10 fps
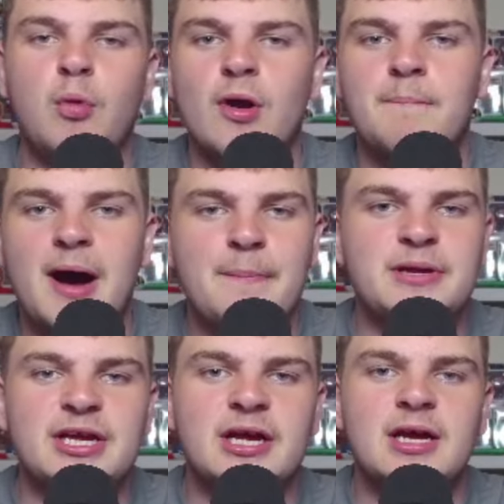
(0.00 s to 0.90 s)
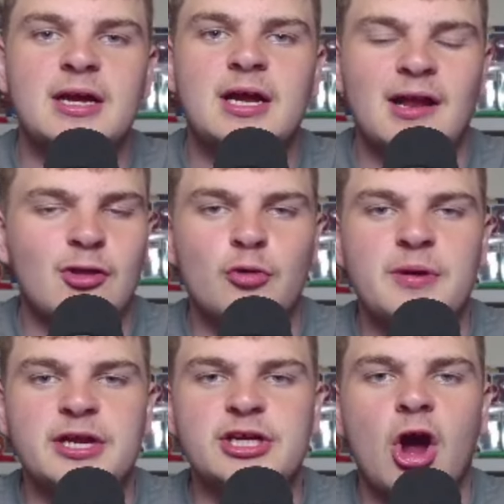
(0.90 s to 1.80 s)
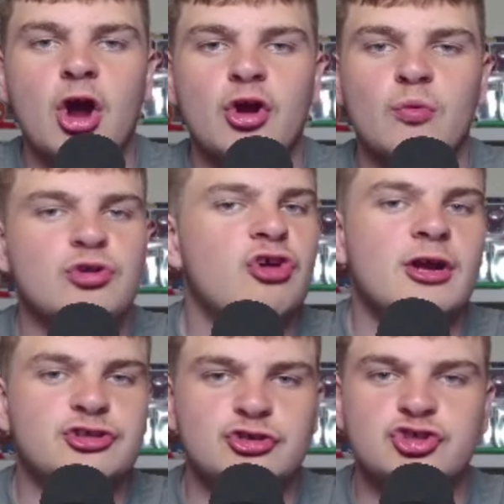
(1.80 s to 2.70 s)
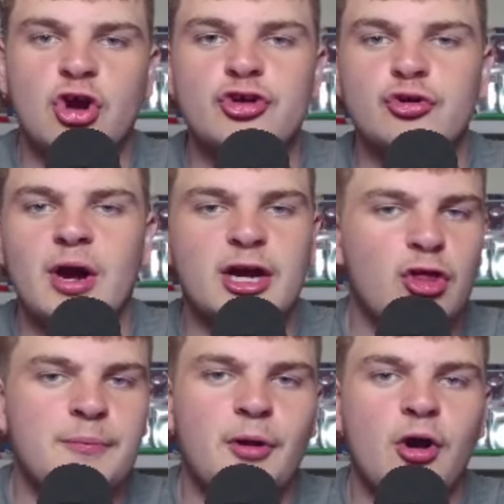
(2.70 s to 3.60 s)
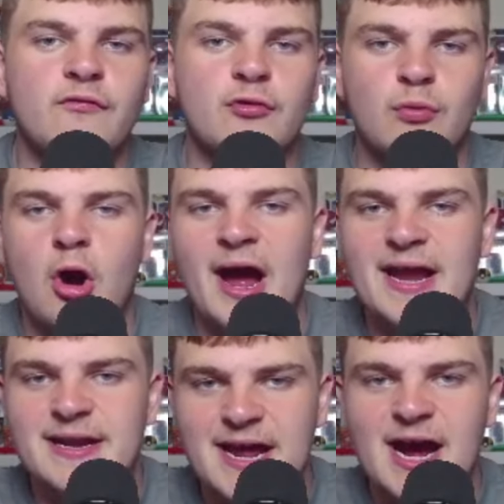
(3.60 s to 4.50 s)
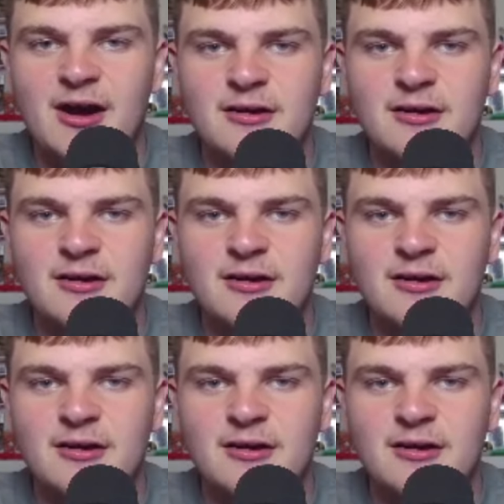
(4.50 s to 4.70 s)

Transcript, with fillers: bought a puppy a little bit ago, which I should show you a clip of right now.